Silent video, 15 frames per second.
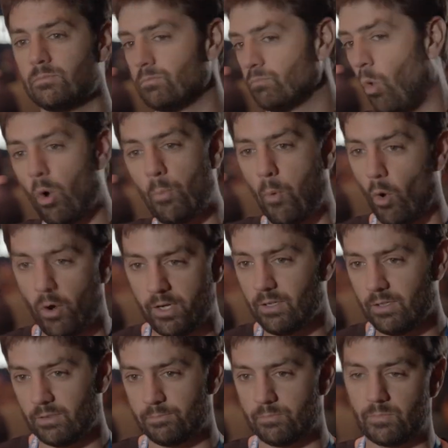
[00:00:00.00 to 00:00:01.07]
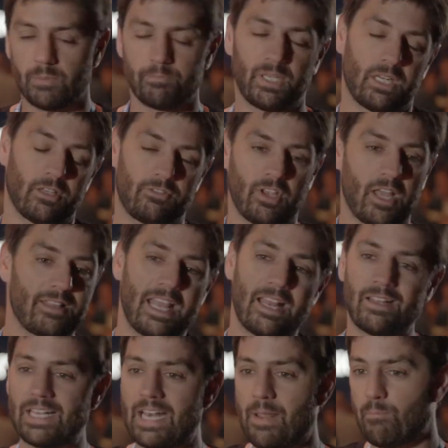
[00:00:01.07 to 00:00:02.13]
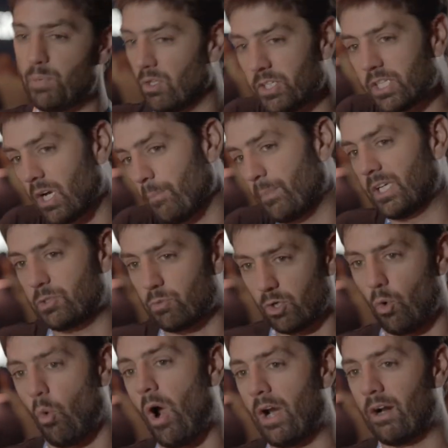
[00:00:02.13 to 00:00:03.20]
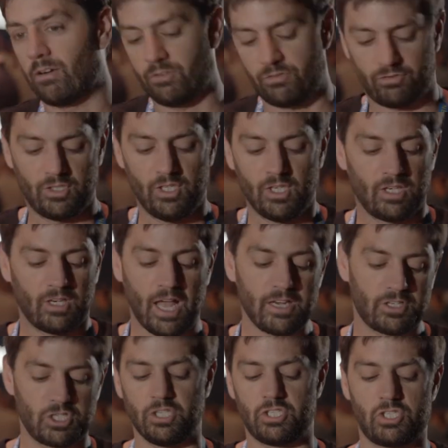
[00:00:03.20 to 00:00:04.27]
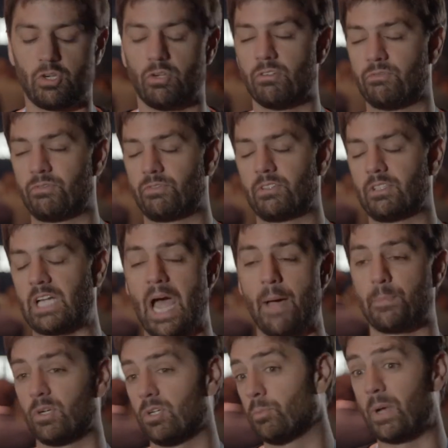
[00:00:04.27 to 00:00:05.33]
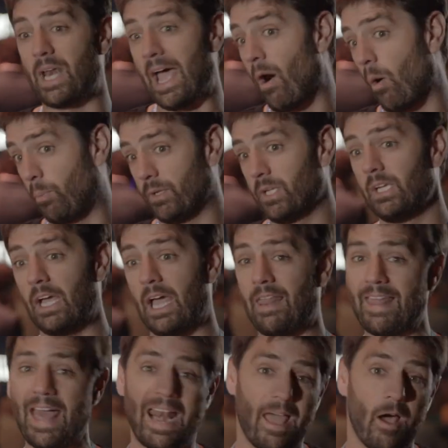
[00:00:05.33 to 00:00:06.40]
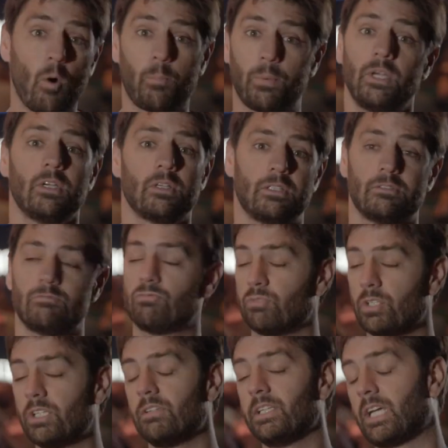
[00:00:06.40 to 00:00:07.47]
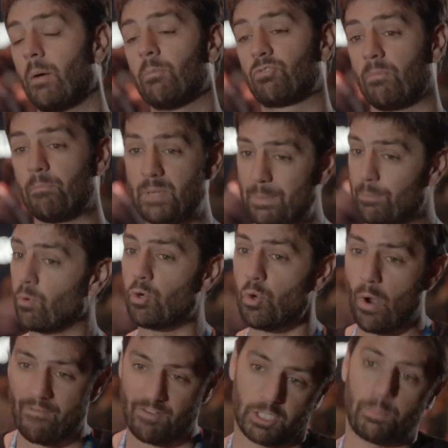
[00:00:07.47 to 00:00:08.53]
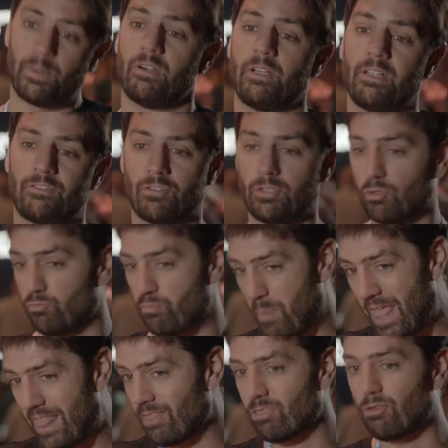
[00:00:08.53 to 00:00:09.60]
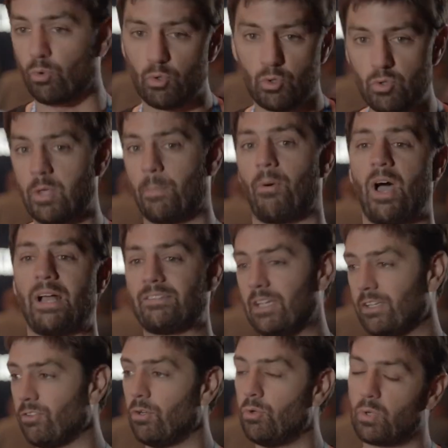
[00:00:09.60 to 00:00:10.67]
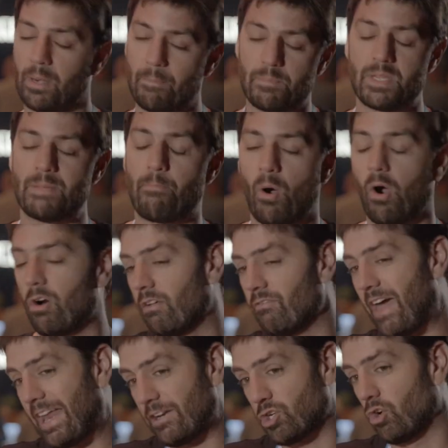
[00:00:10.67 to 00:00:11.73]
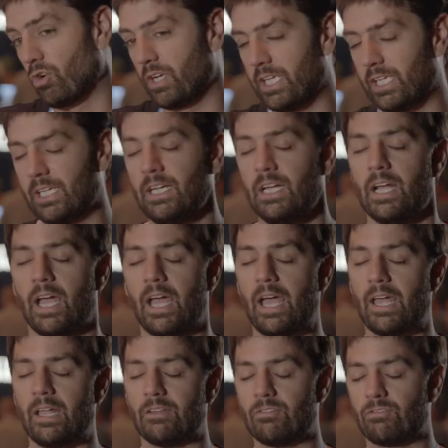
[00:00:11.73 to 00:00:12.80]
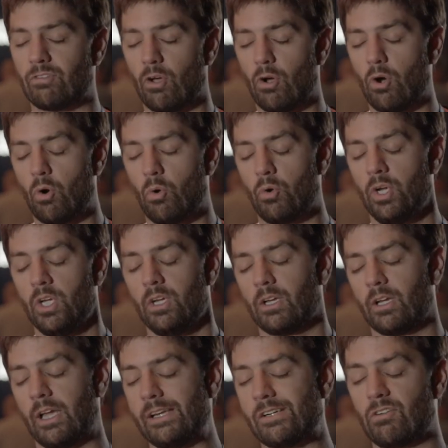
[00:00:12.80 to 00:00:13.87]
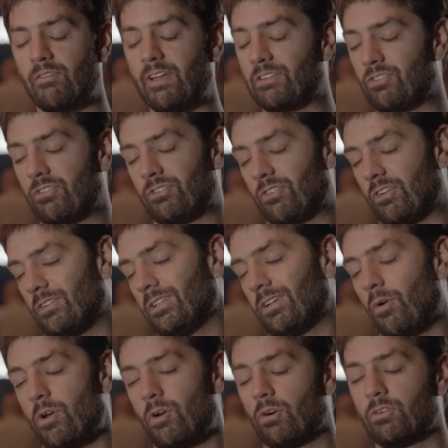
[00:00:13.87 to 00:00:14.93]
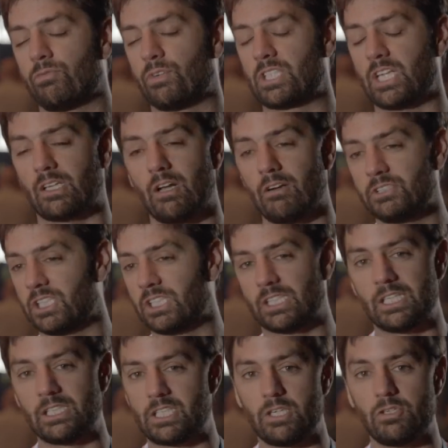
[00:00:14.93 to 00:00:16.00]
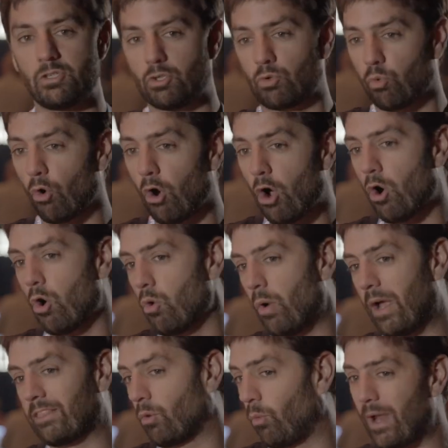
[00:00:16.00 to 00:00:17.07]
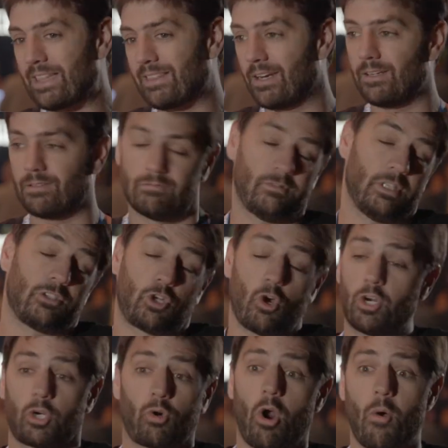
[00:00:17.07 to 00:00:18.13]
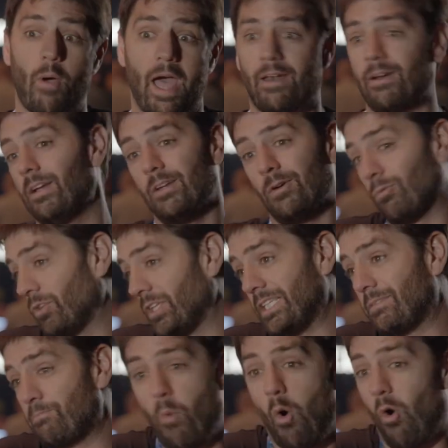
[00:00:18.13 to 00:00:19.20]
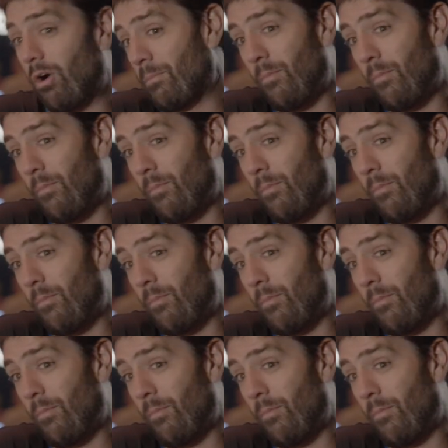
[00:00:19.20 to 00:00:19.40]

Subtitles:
more important because at the end of the day, building companies requires not just sort of capital, but help. And that help really comes from people who have experience and who've been through the process and who can be part of that journey. And so angel investors, you know, in order for technology to continue to grow at the rate that it is going to grow at, we'll need more